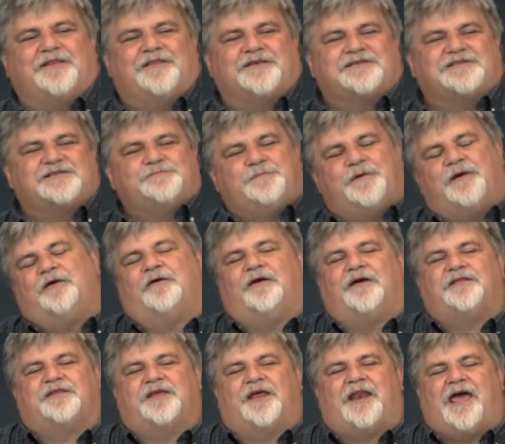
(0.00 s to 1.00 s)
the
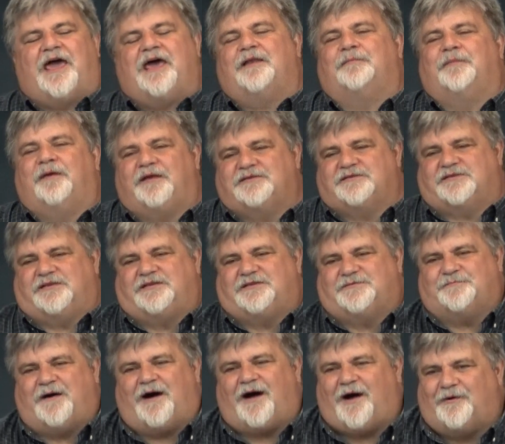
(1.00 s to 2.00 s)
spirit that animates these
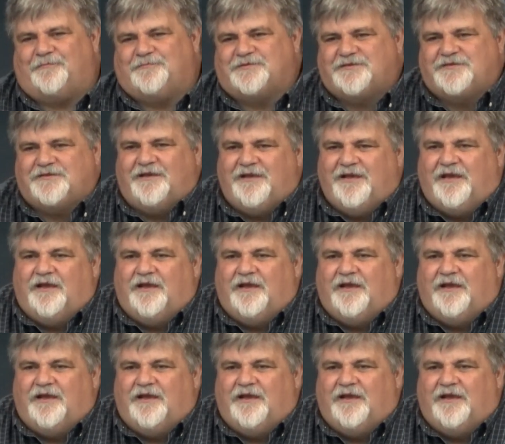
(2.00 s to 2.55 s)
mobs